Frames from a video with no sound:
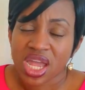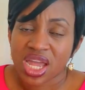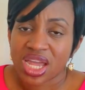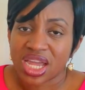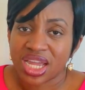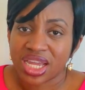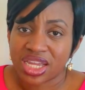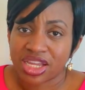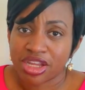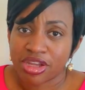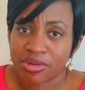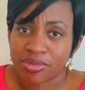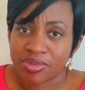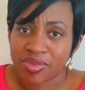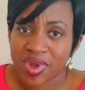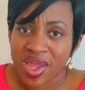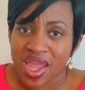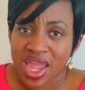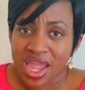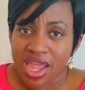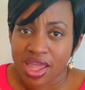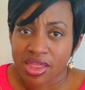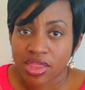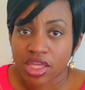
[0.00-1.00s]

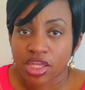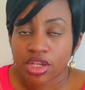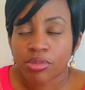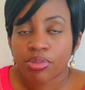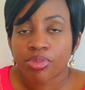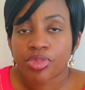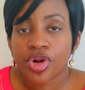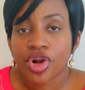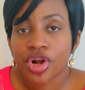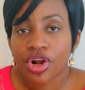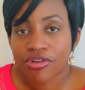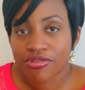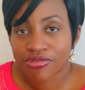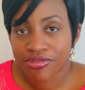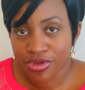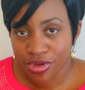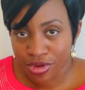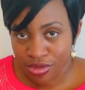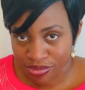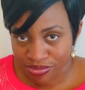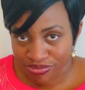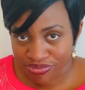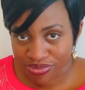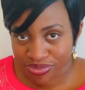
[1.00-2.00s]
And then
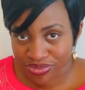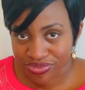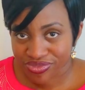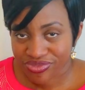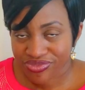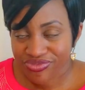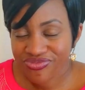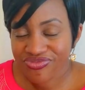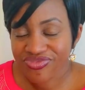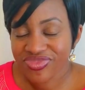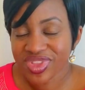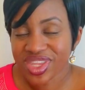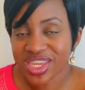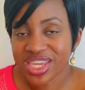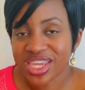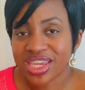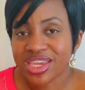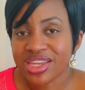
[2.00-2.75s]
perfume.